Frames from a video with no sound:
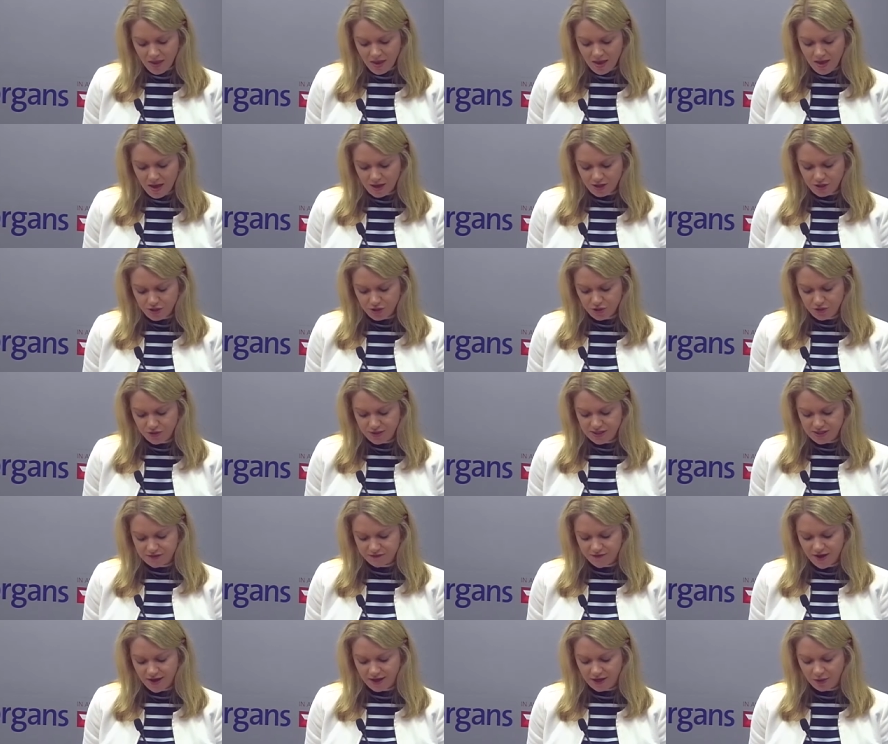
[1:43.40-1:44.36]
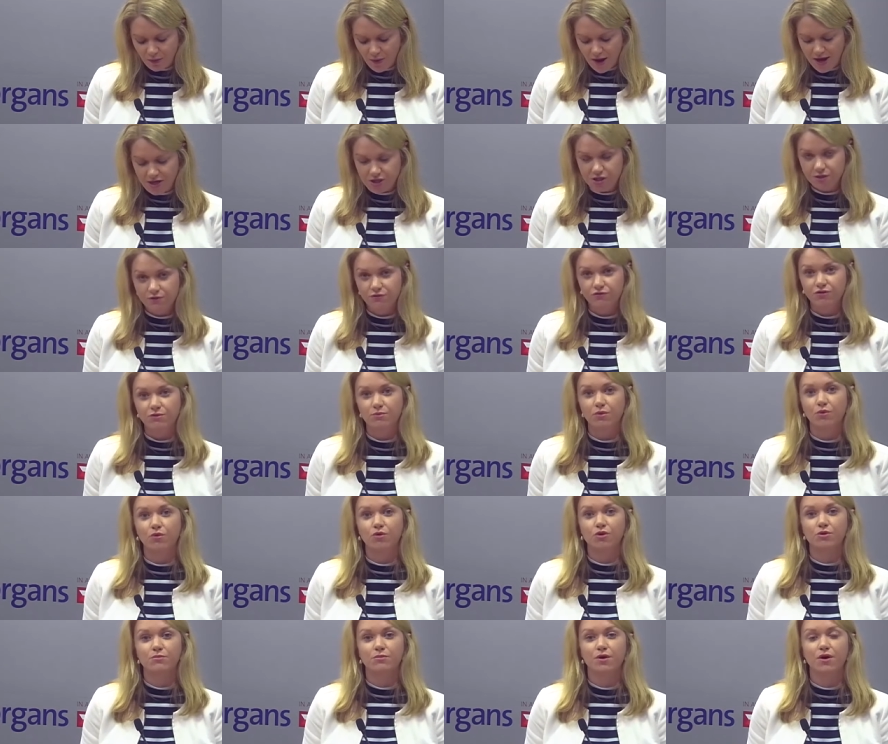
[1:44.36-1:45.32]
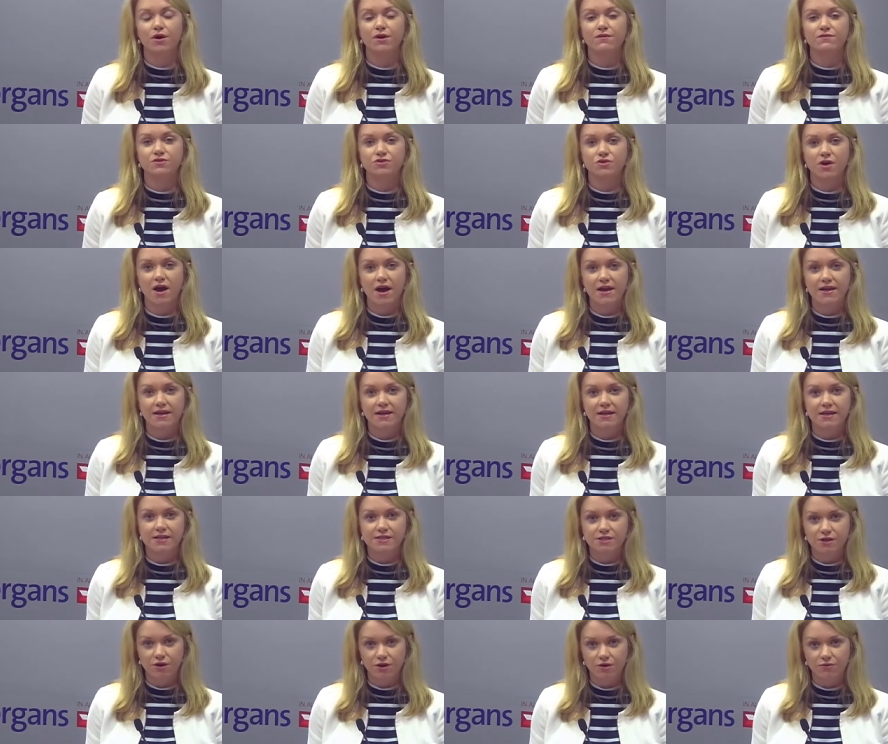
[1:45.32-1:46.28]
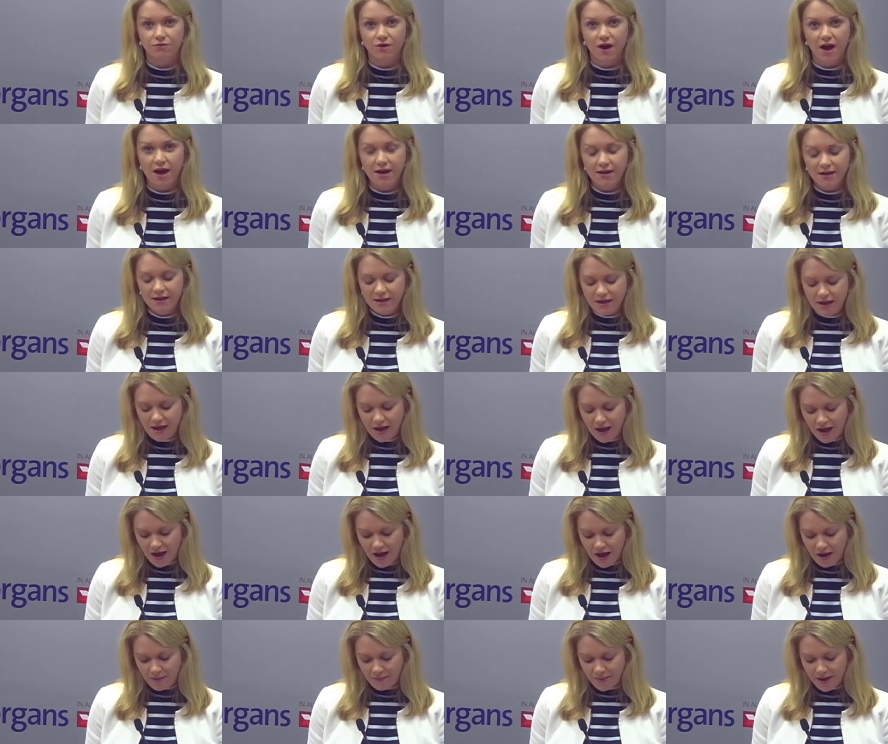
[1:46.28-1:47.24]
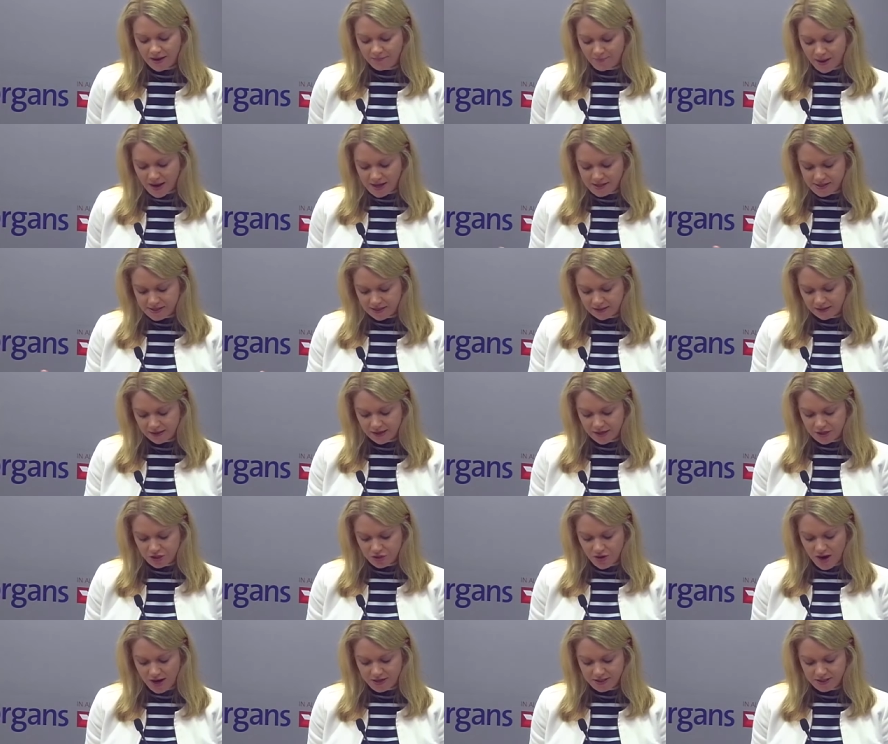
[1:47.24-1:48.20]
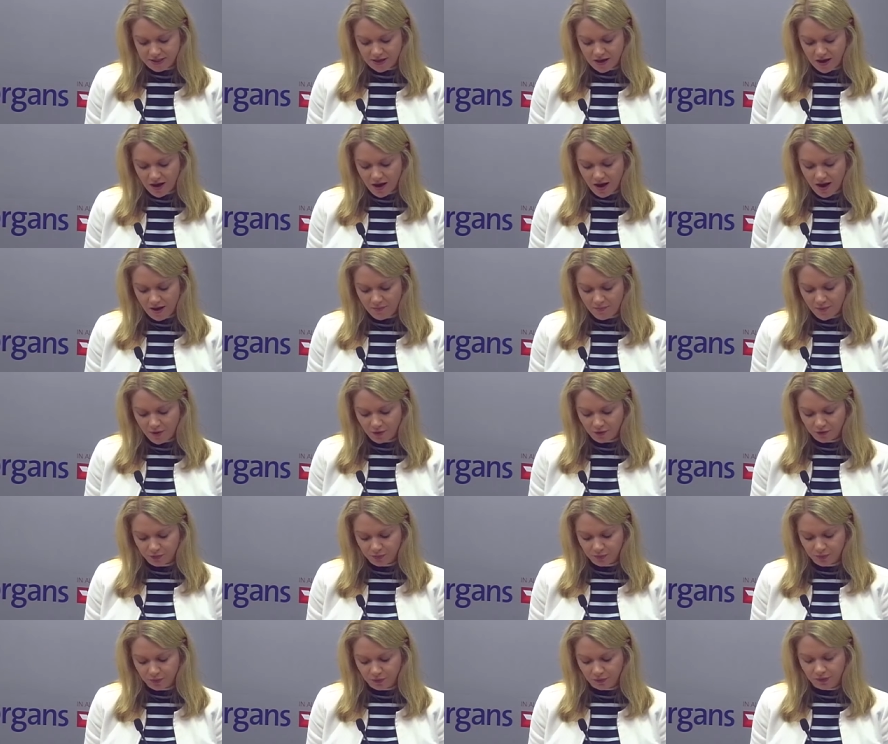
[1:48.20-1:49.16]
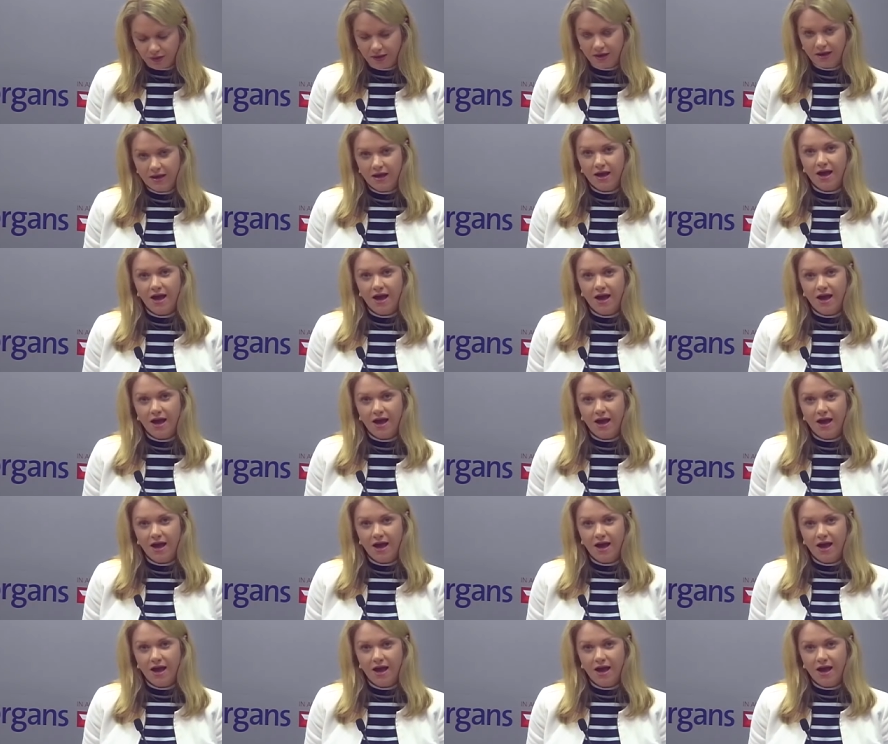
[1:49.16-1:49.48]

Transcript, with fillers: uh, to this valuation from automotive trading in its own right um, and basically attracting a higher multiple.